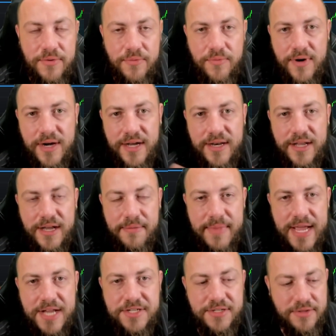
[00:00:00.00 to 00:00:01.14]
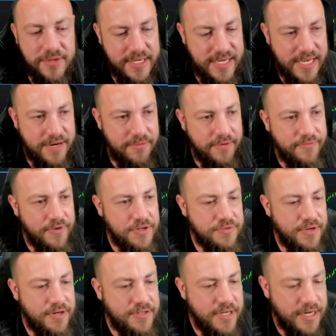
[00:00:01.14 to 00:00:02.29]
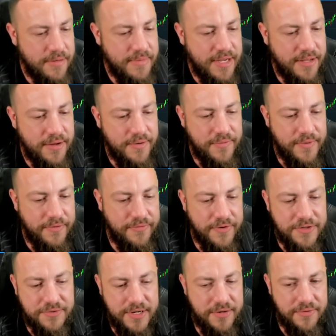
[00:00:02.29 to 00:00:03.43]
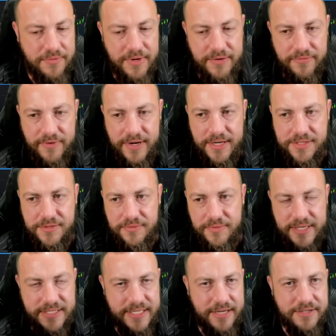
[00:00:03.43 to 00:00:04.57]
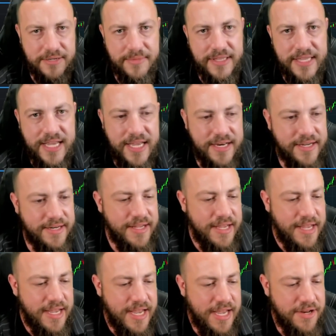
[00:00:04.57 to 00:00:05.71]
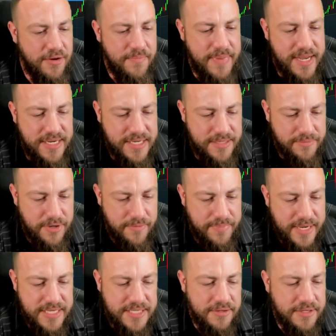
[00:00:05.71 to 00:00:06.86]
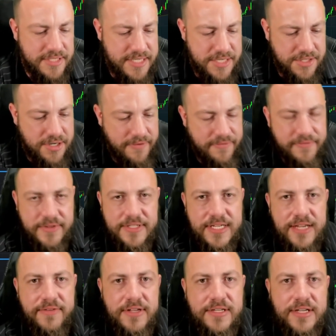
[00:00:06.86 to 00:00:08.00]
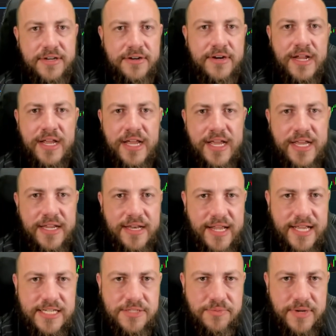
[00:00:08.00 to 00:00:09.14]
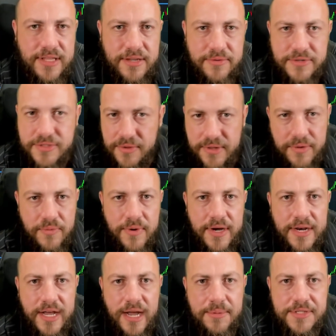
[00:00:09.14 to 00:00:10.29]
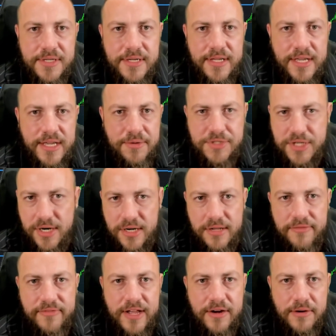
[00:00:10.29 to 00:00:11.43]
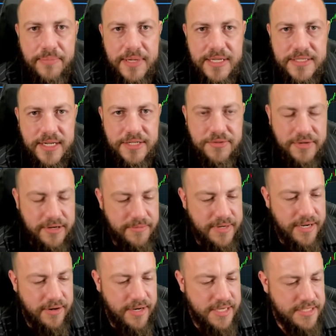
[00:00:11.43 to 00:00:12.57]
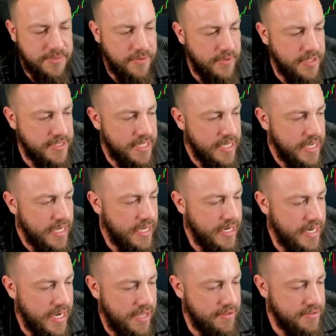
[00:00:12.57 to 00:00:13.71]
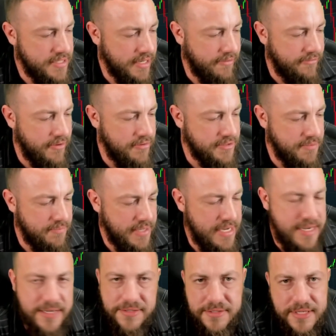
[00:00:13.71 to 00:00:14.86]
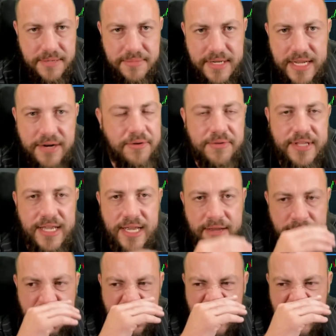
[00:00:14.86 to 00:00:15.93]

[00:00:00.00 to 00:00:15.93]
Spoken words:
One, imagine looking at a refrigerator, talking about a refrigerator refresh or reset or something like that, and you're basing your decision off of a TV dinner. Hey, last week there was only one option. It was cauliflower pizza. I told everybody how awesome it was. And now there's like frozen peas or something. I don't know what they have.